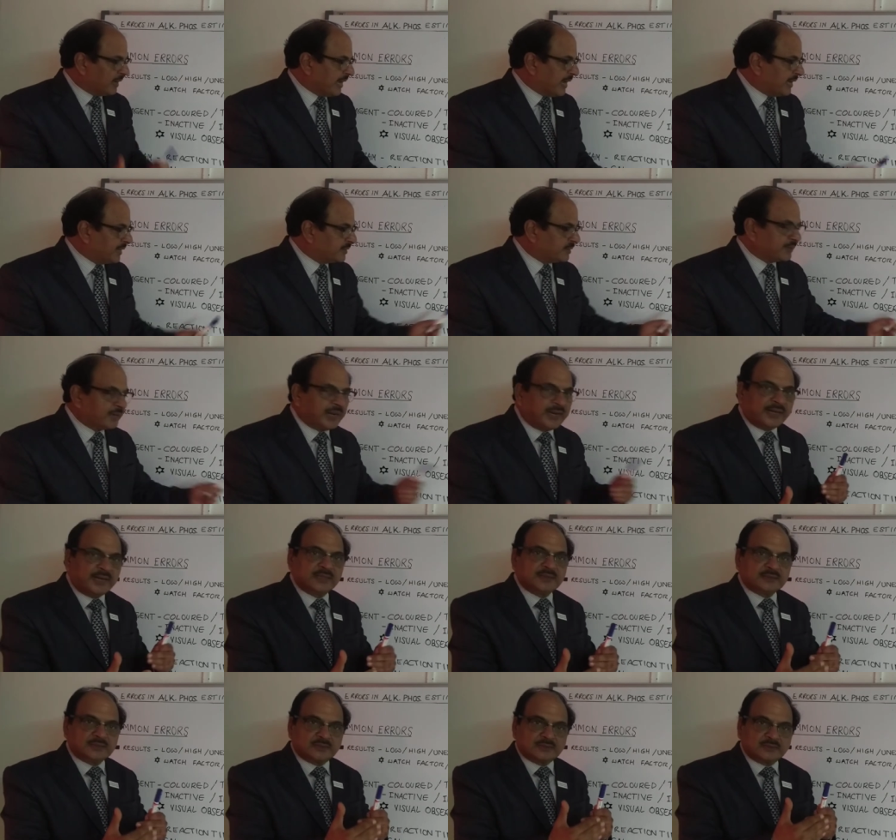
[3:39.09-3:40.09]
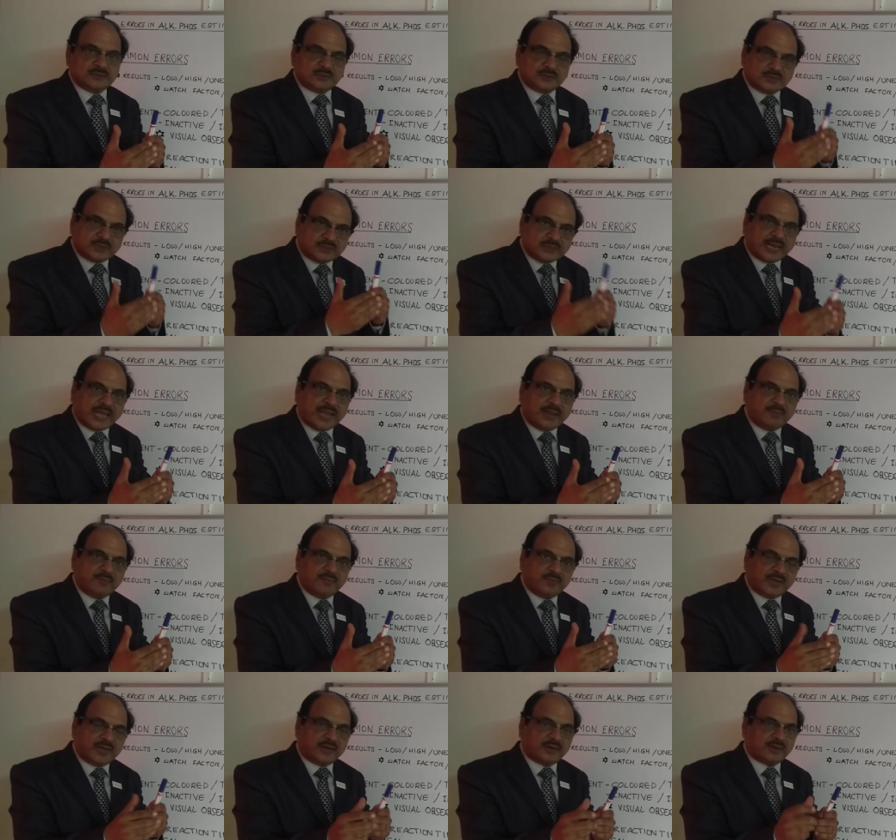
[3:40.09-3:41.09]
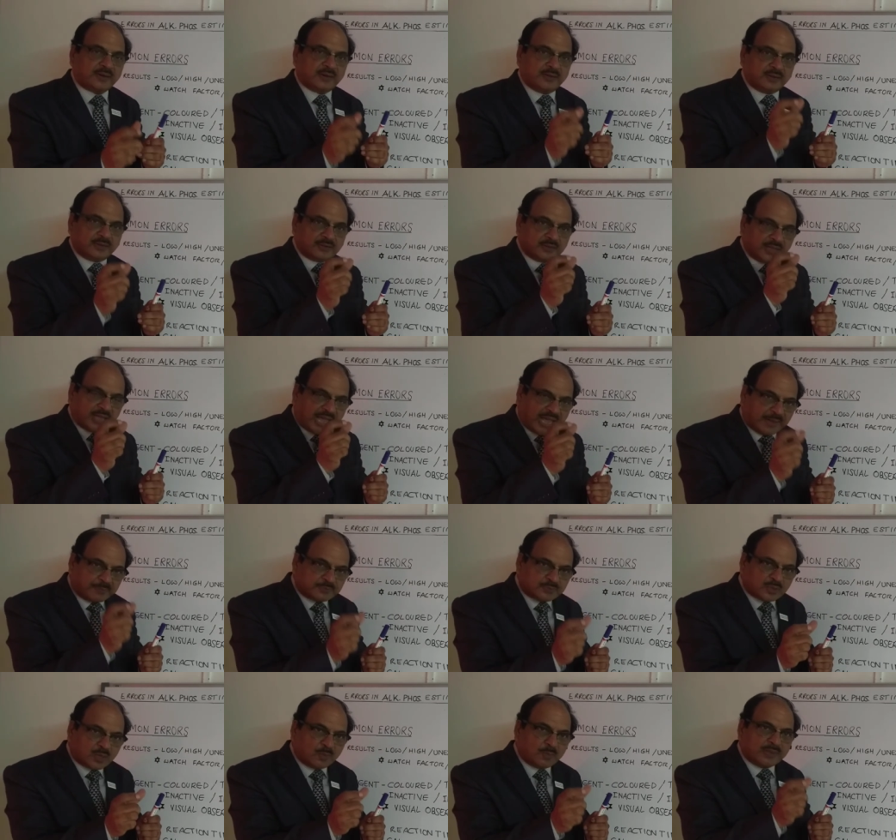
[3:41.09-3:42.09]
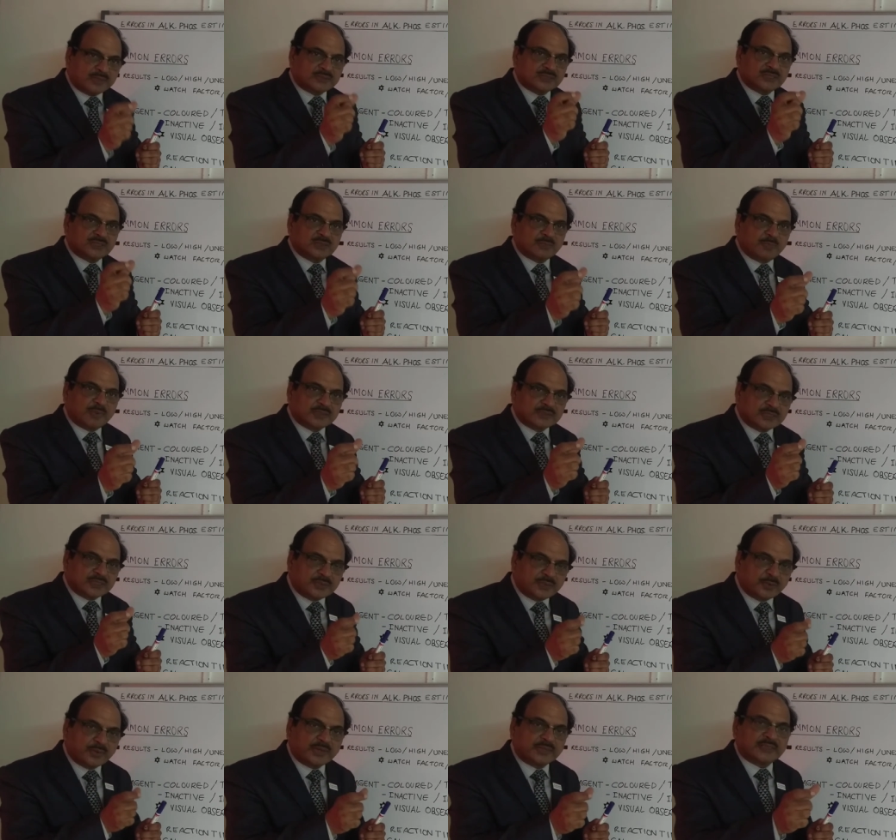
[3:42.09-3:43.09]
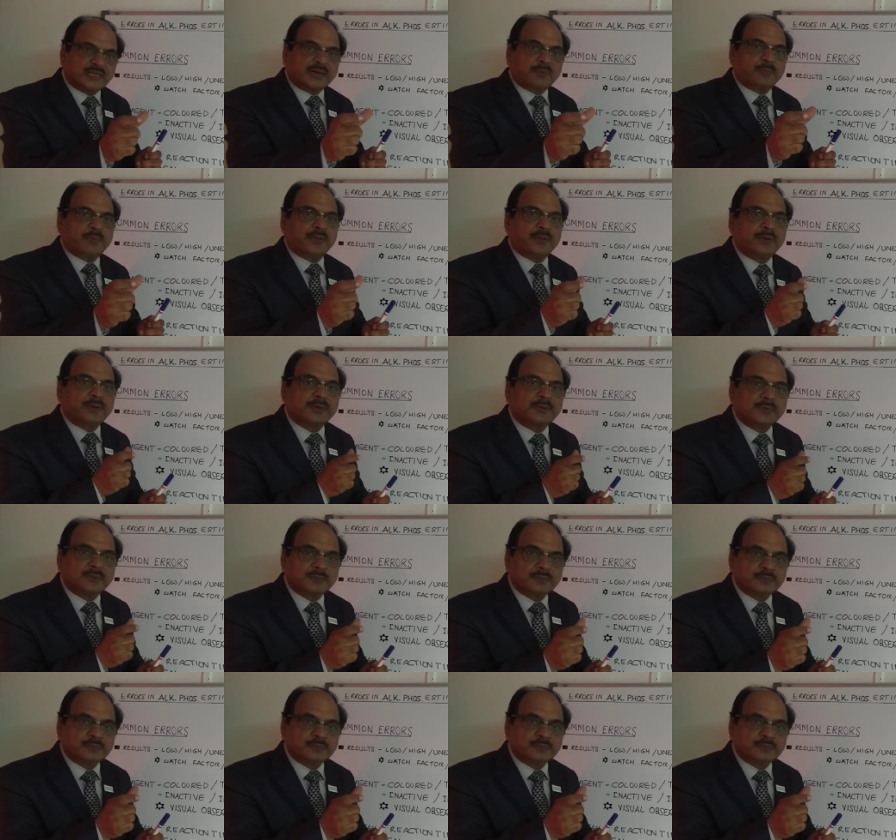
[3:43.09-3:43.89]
and read is the time where the absorbance is measured during that period.